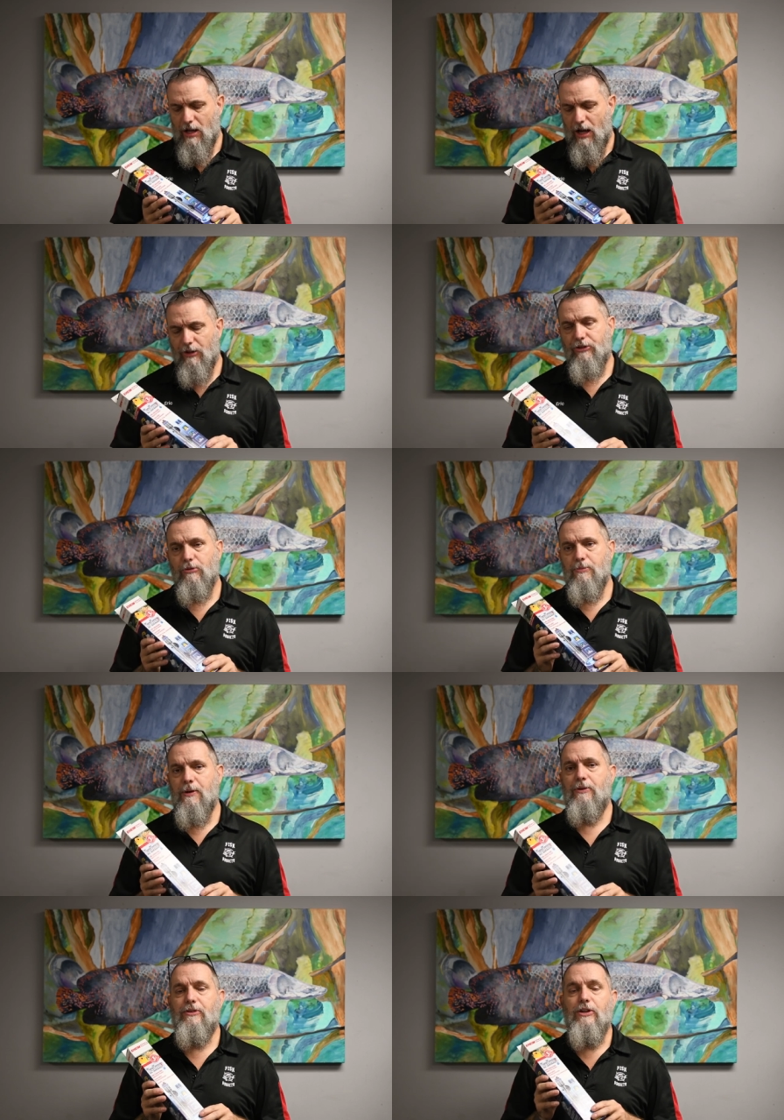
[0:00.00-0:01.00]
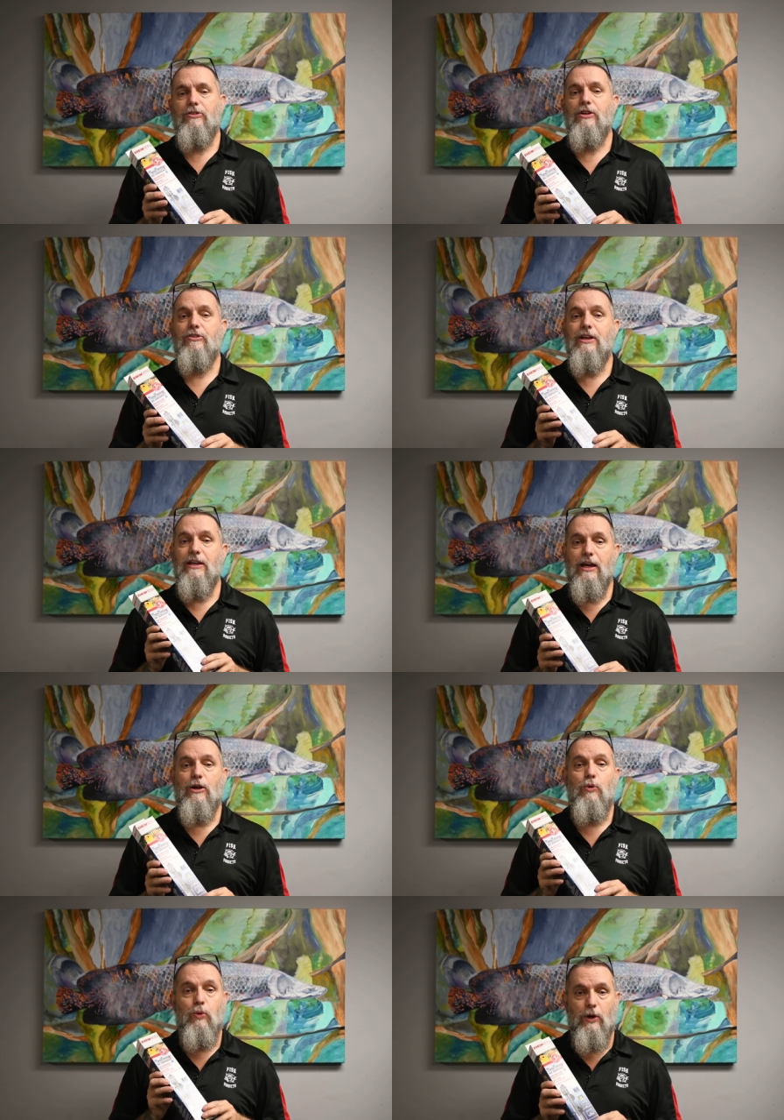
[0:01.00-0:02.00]
Also remember, these things can
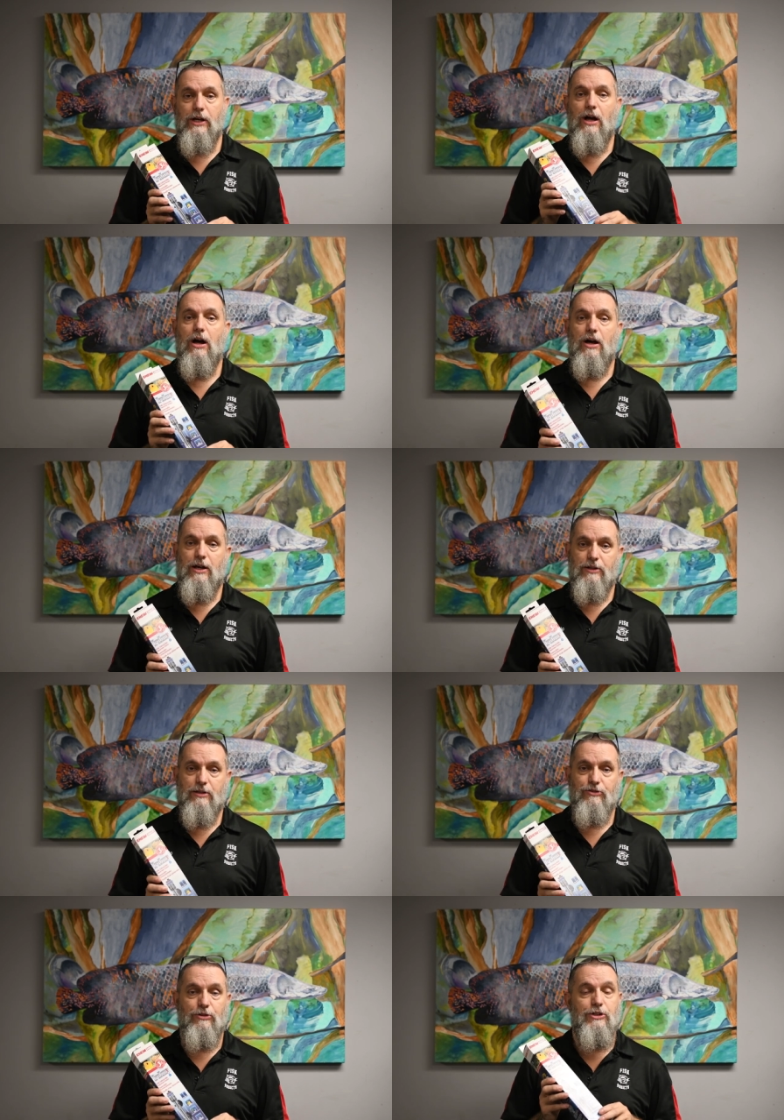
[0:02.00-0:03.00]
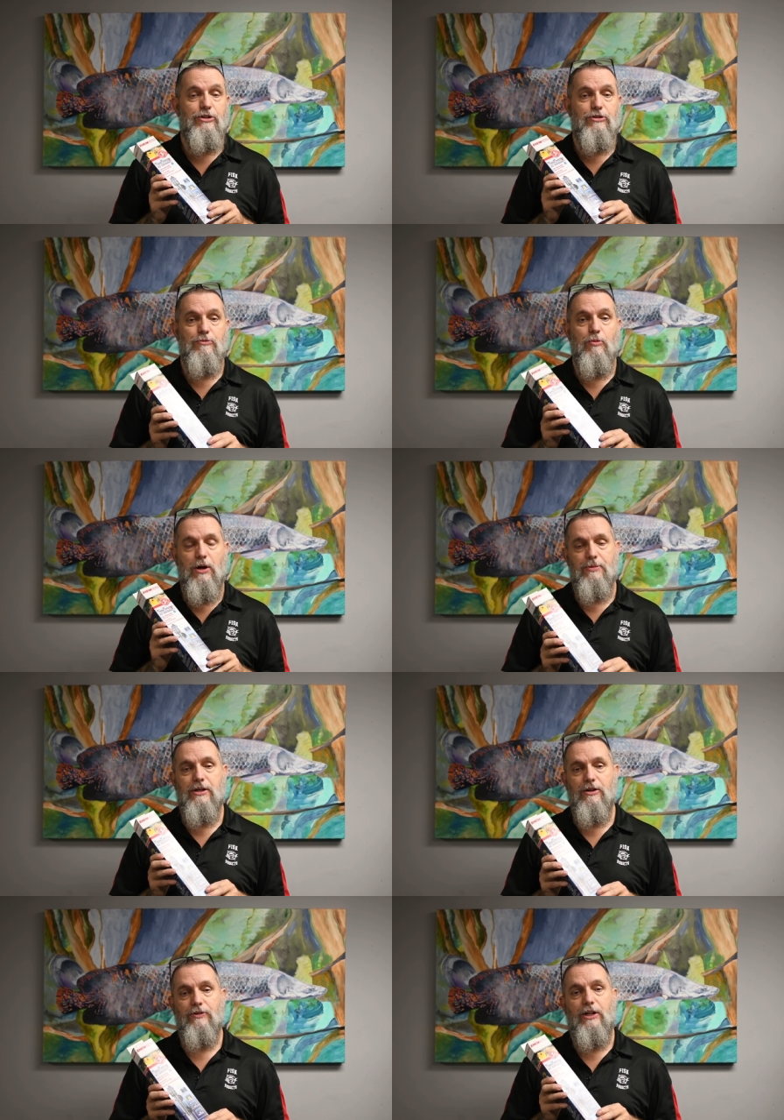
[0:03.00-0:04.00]
get quite hot, so you want to be
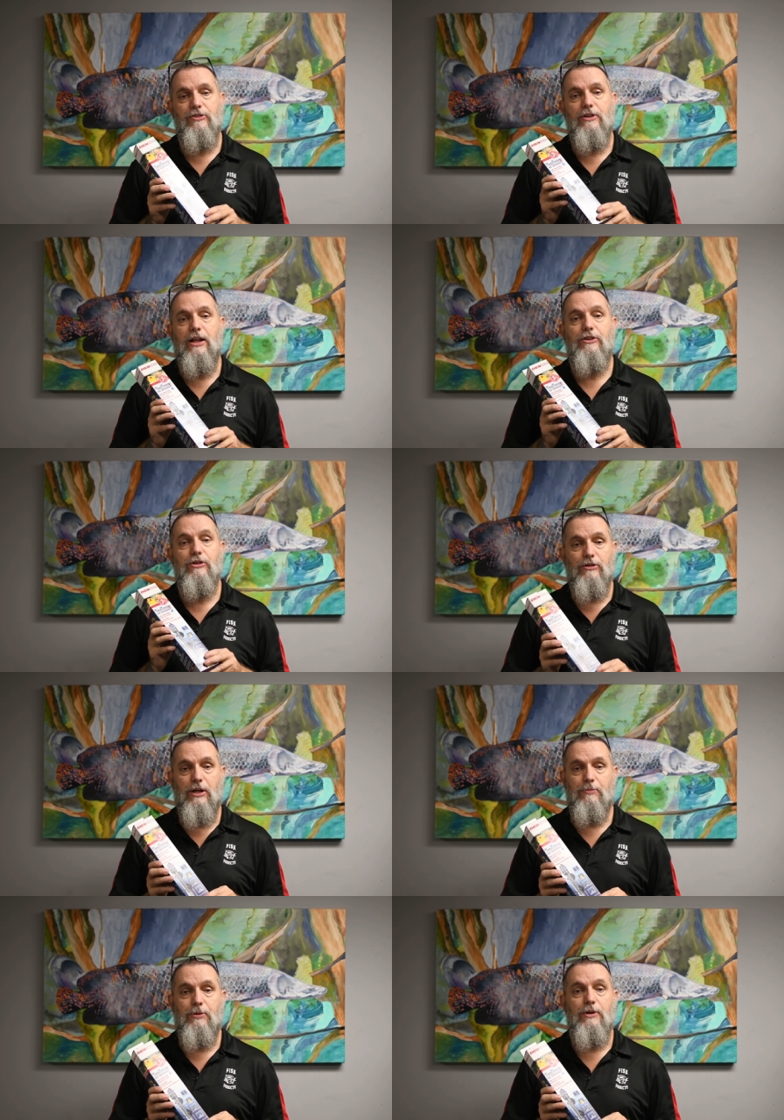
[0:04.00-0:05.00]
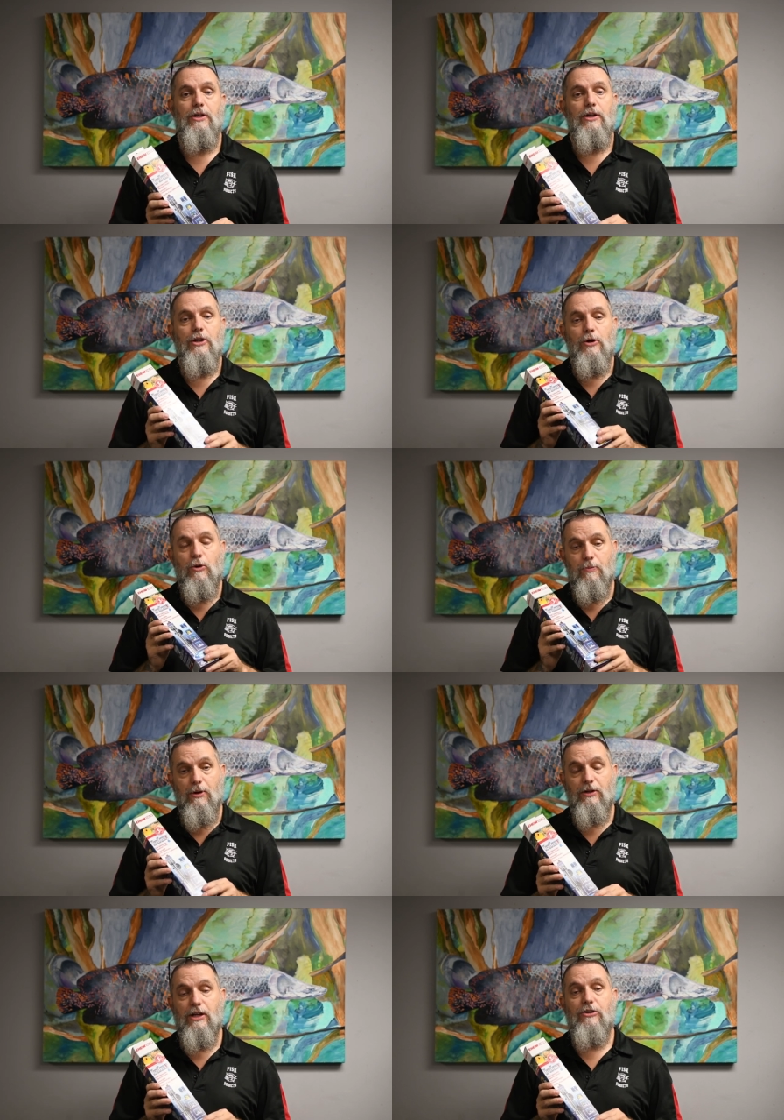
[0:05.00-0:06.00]
careful that it's not turned up or
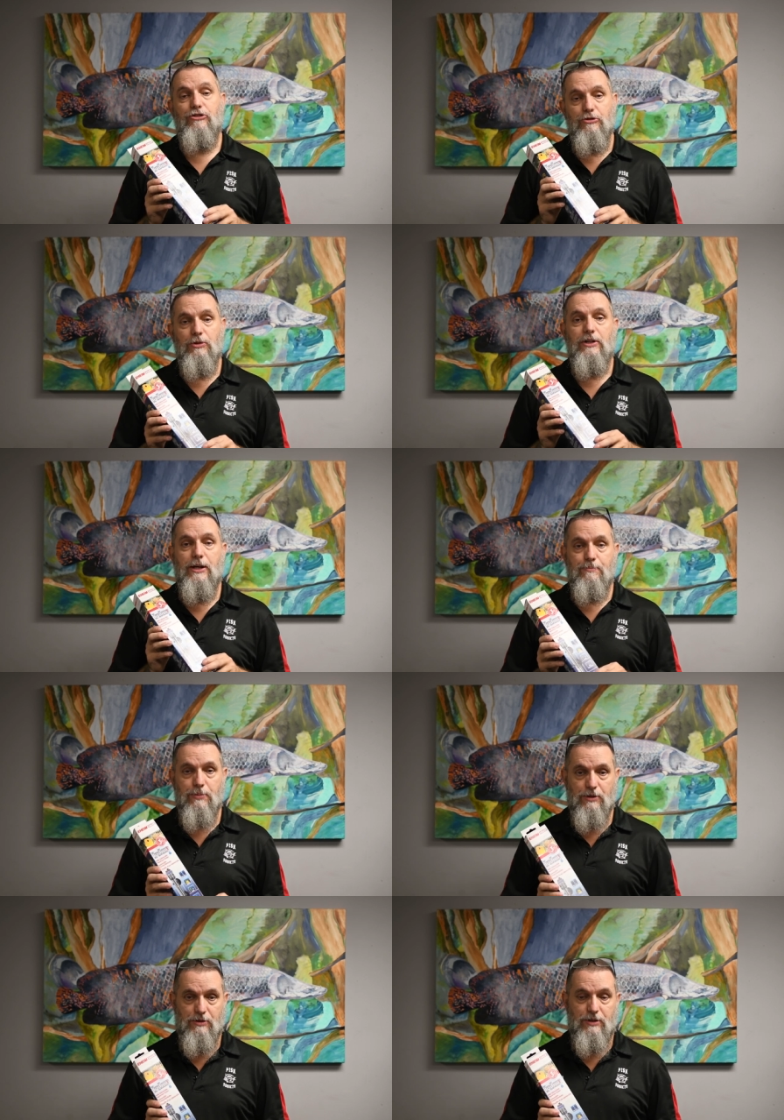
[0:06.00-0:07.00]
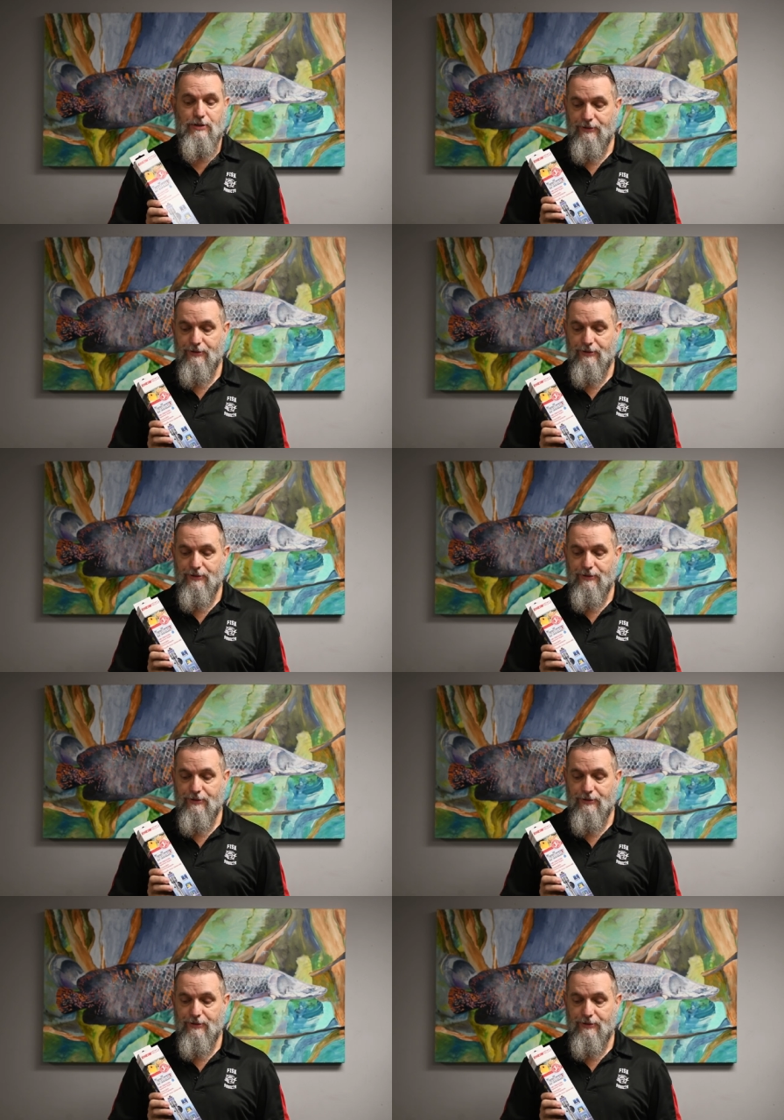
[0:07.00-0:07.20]
plugged in, because you will get burned.